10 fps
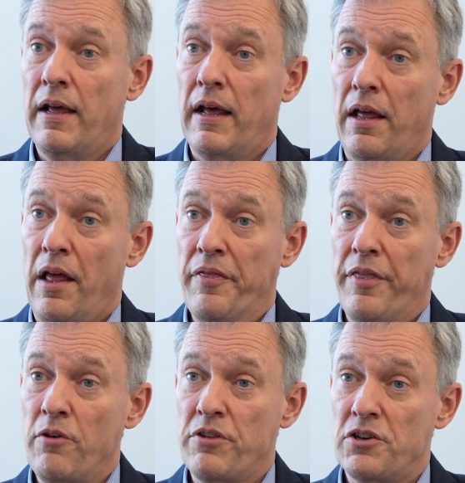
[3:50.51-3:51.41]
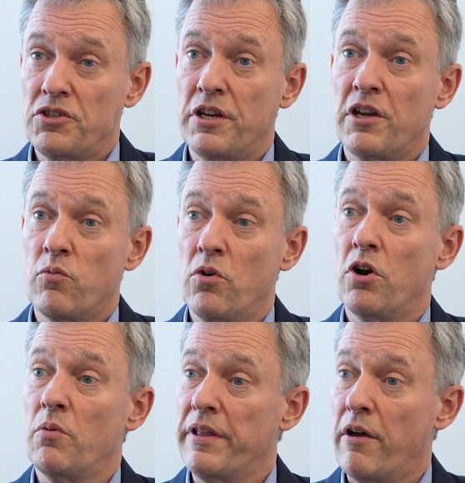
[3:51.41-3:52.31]
and those engineers
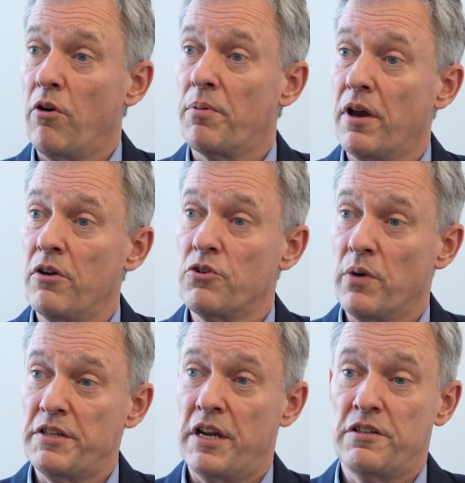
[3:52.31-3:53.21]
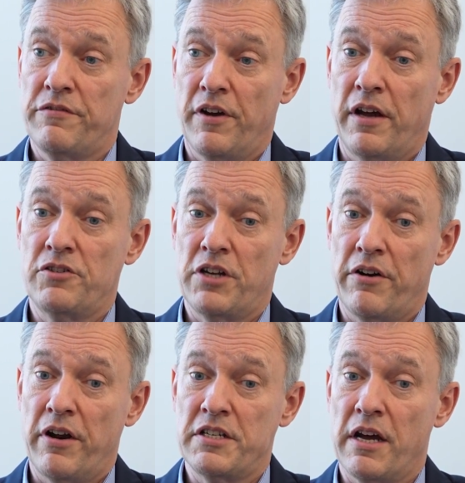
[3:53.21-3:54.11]
work with our opcos to identify and
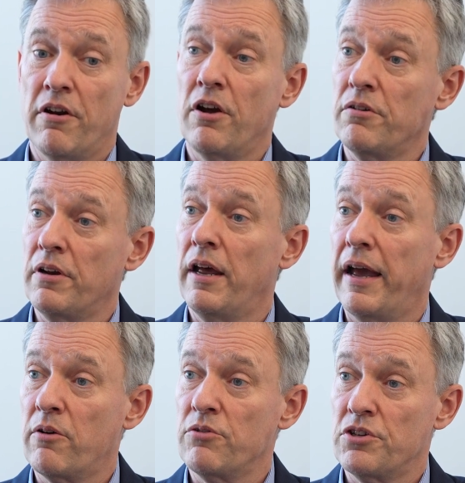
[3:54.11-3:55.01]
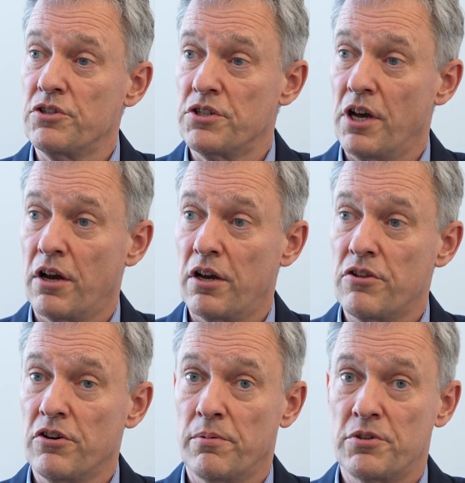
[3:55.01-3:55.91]
generate our own acquisition
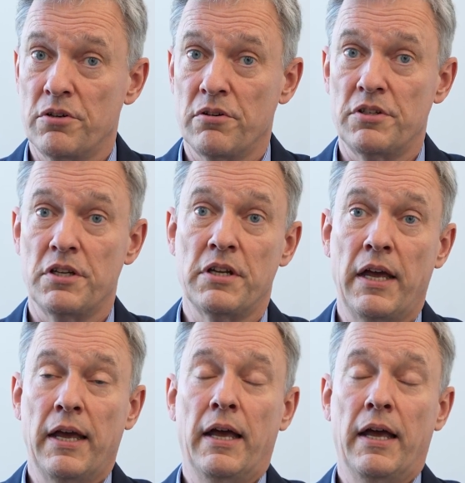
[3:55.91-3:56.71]
targets and opportunities.